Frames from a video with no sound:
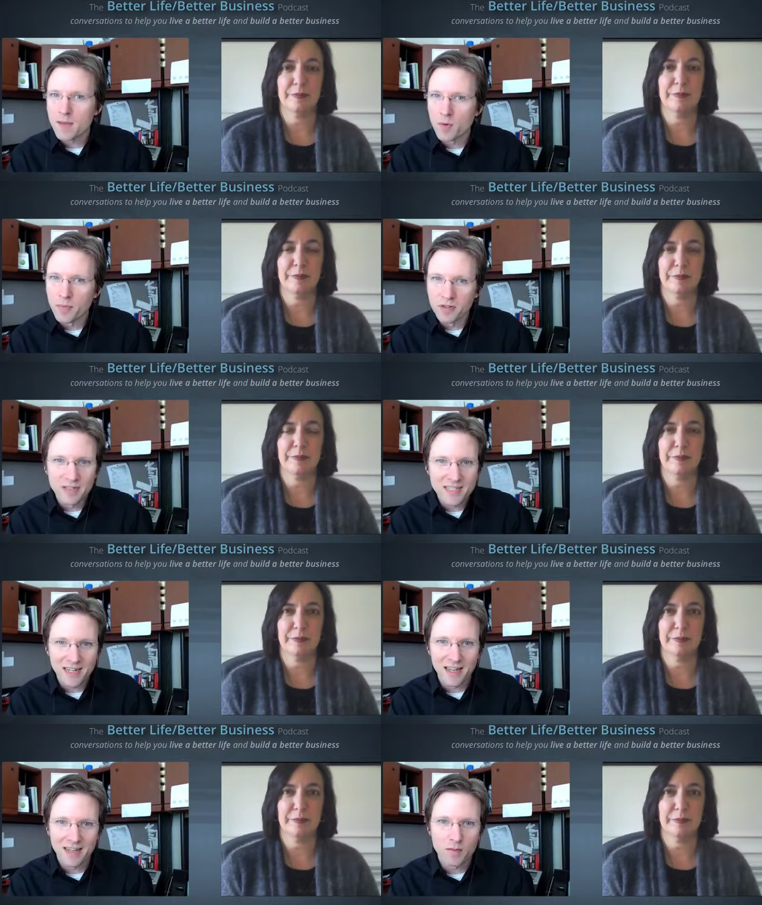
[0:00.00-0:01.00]
Speaker 1: four
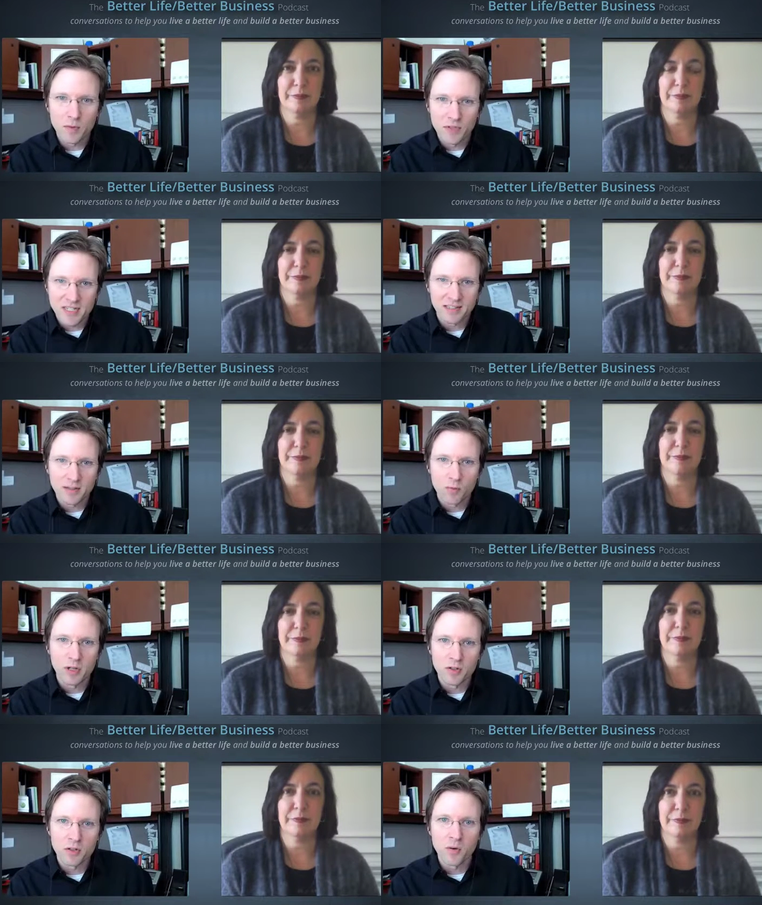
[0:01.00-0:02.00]
capabilities I, I, can't remember
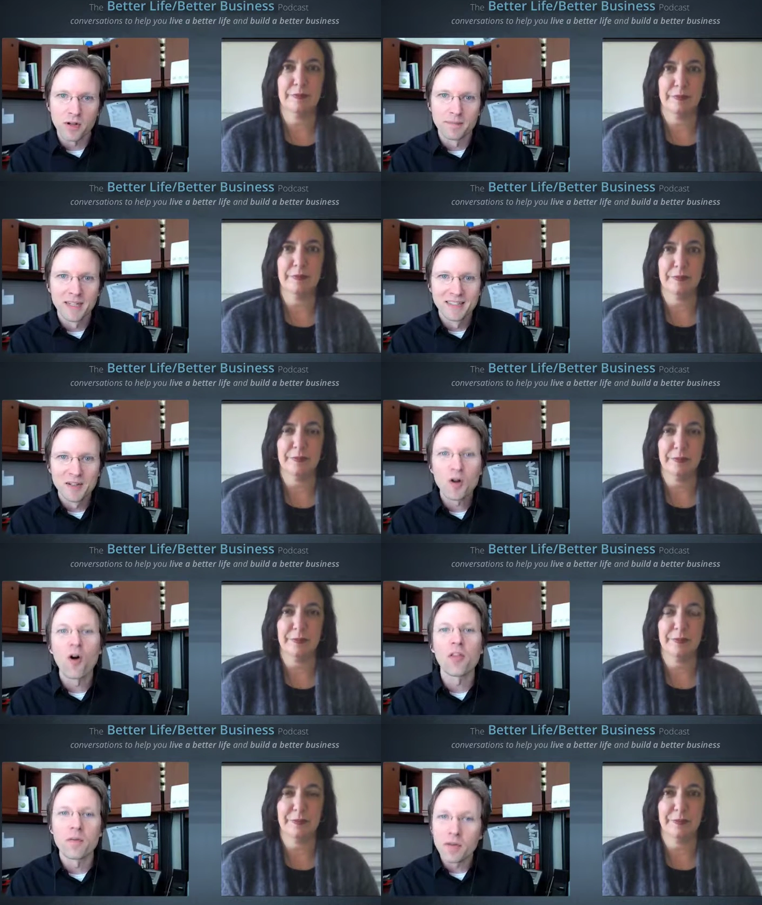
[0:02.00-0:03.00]
exactly what you uh,
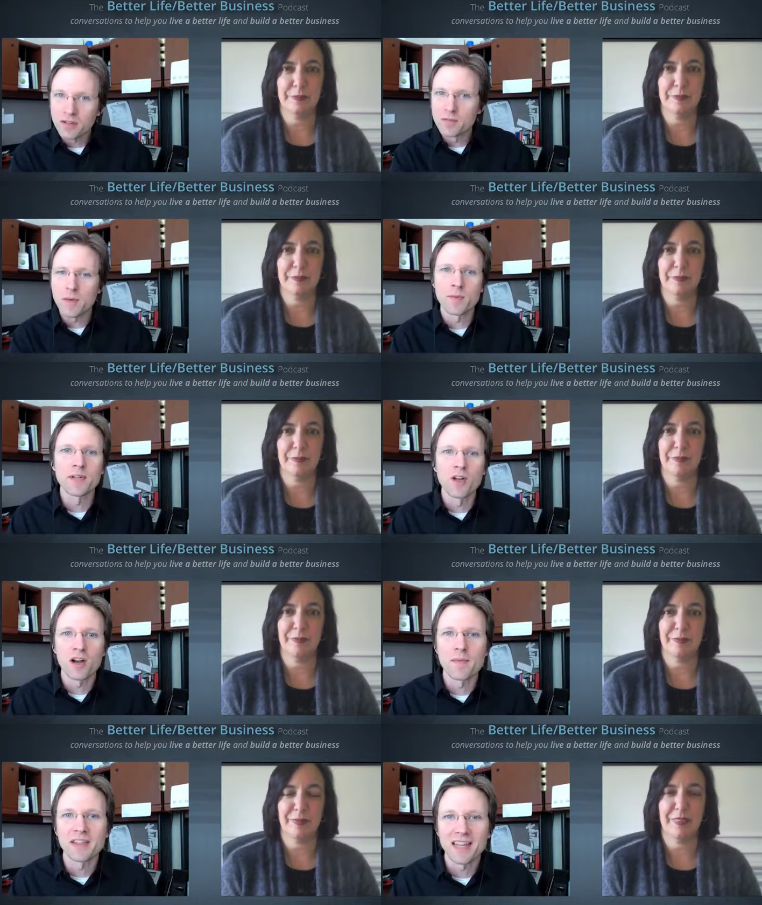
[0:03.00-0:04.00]
call them but could
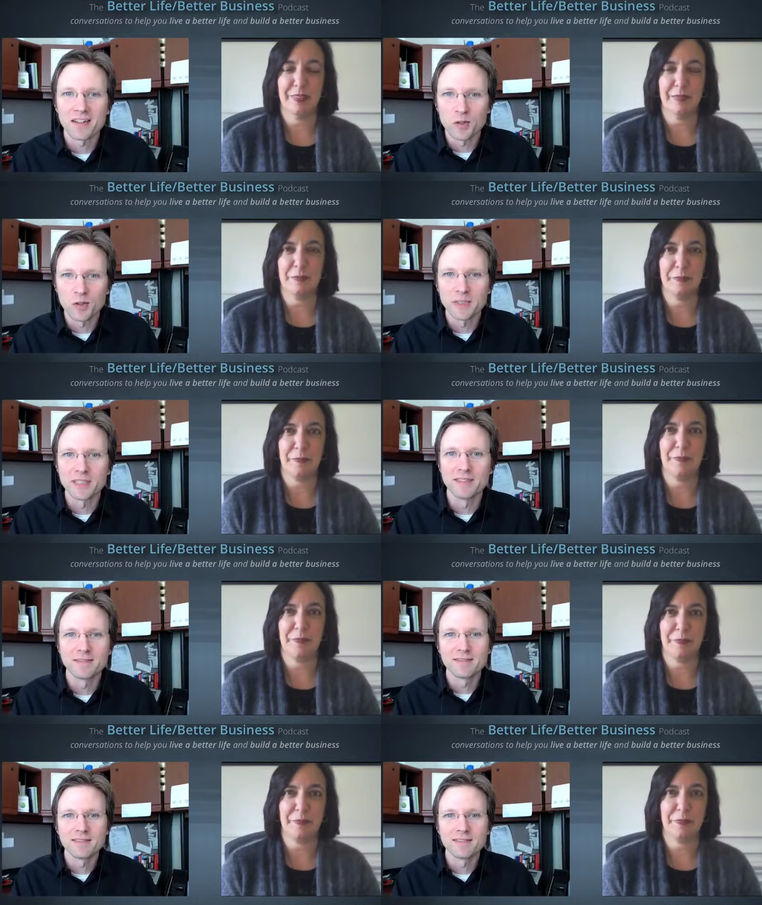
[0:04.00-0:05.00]
you maybe talk about that a
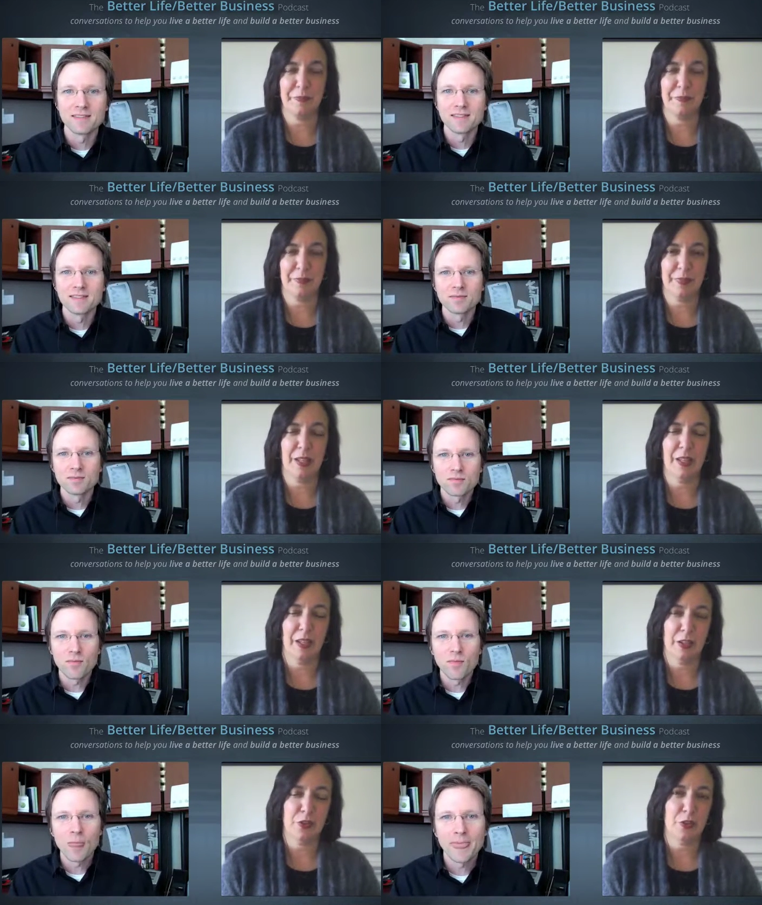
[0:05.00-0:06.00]
little bit
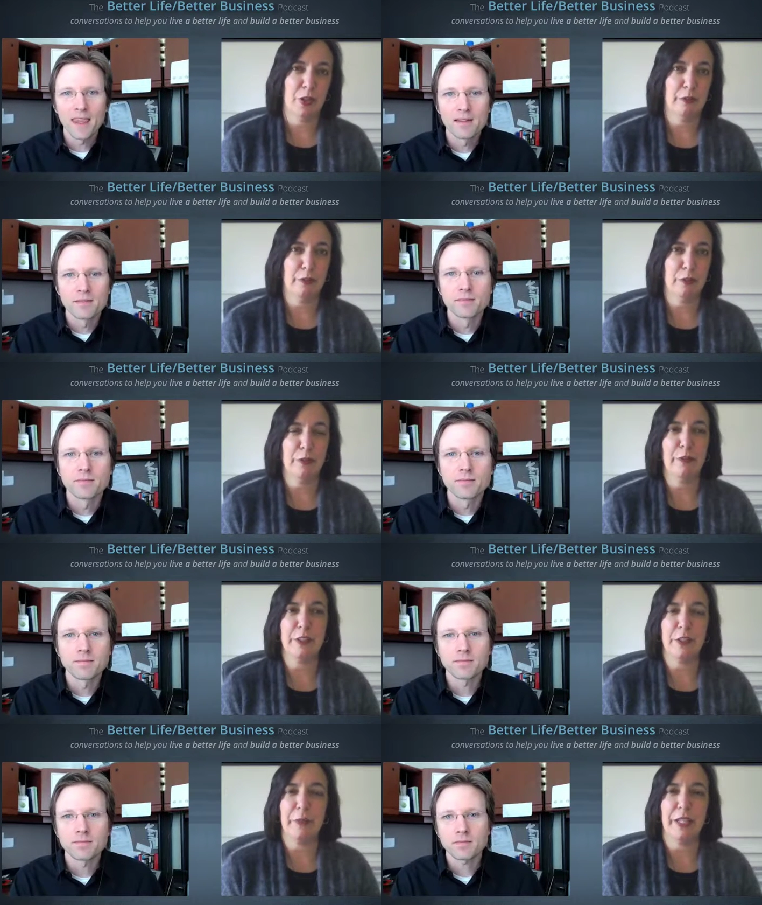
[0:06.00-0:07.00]
Speaker 2: Sure, four
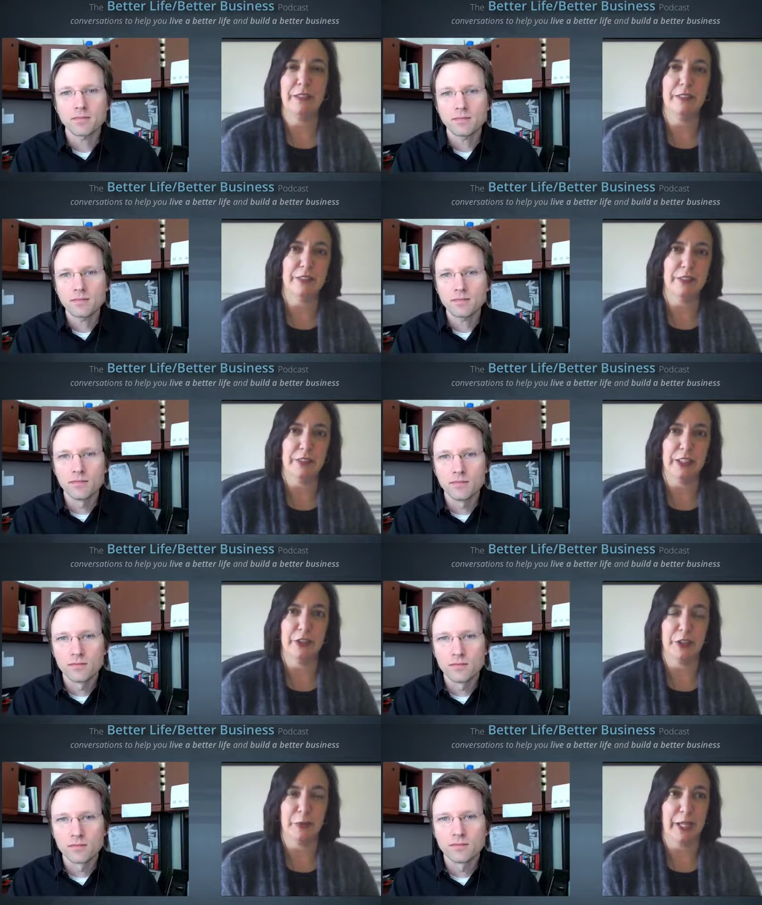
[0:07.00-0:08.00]
fundamentals of
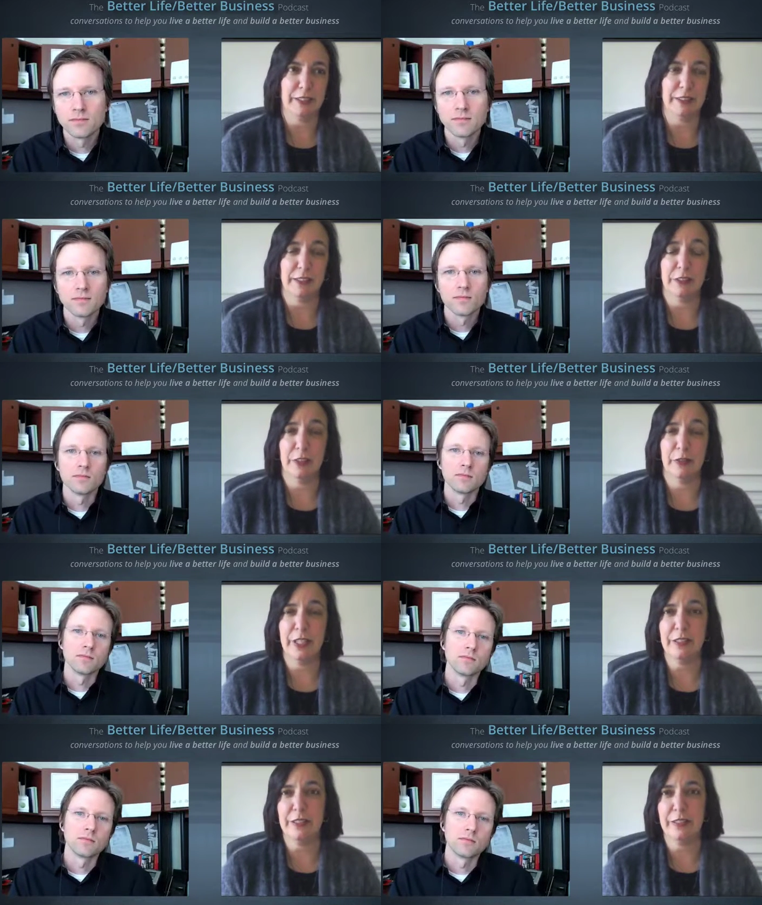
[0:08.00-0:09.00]
leadership excellence. So,
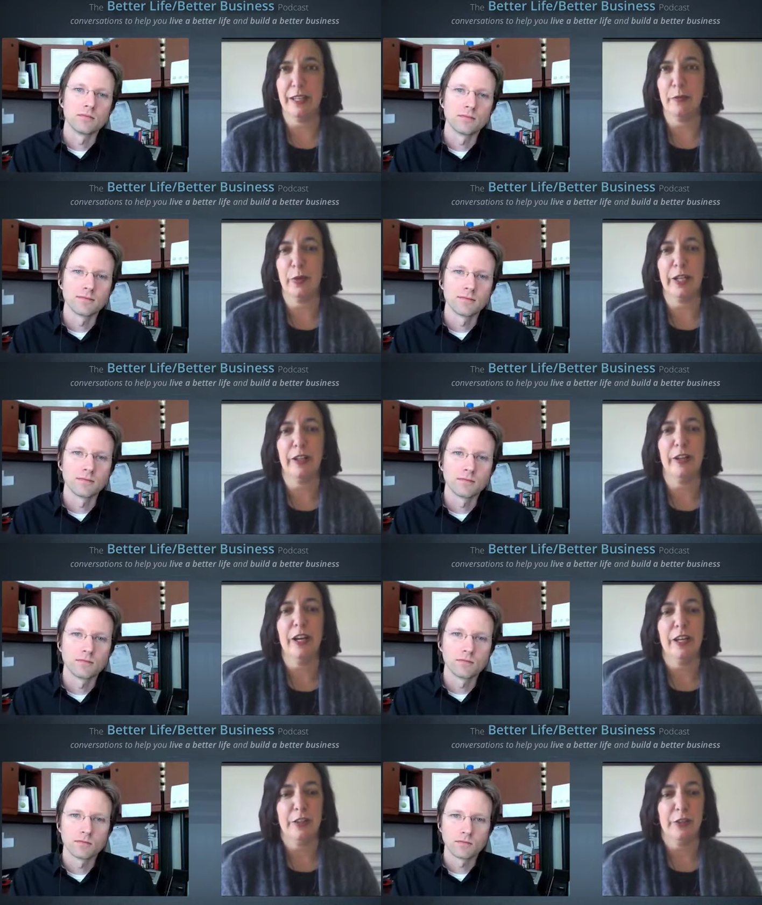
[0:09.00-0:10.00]
this is ha-
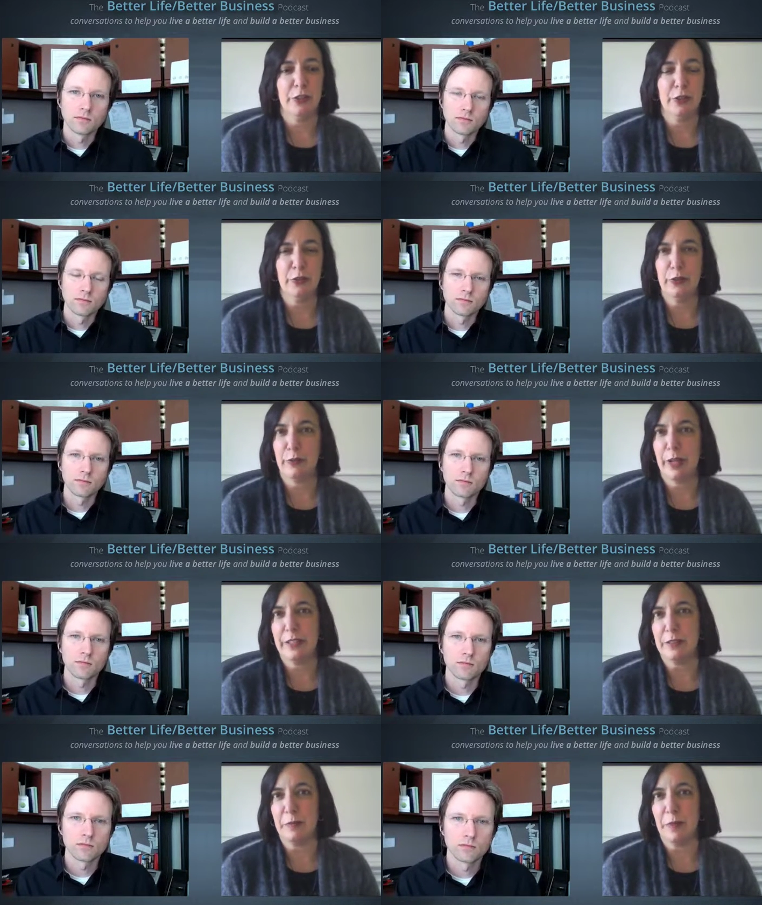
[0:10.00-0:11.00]
where the two
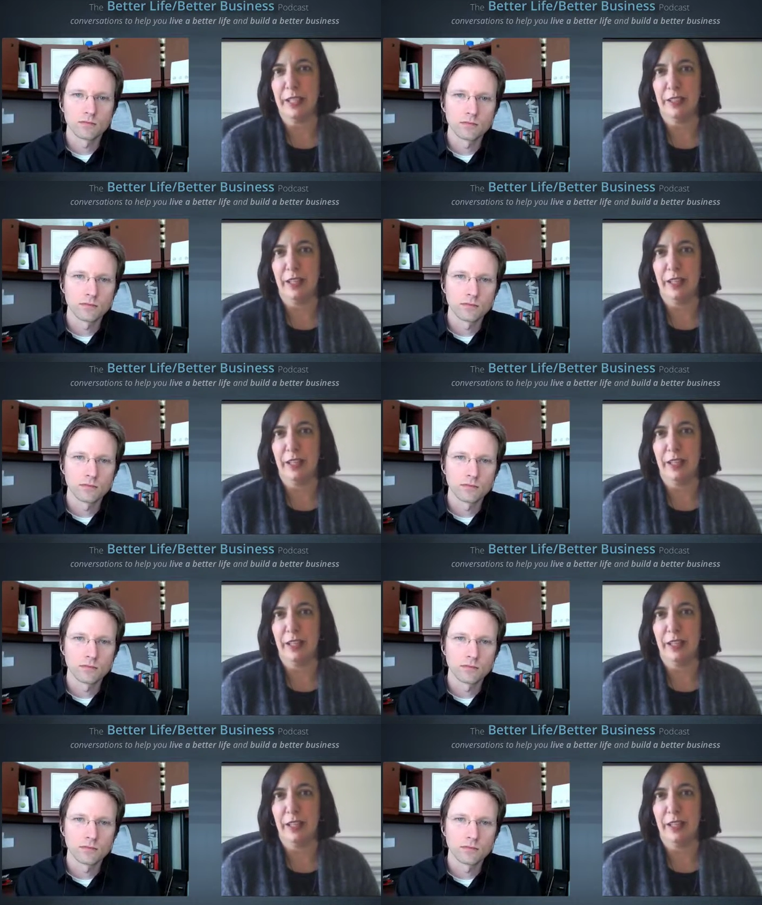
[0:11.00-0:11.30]
threads in my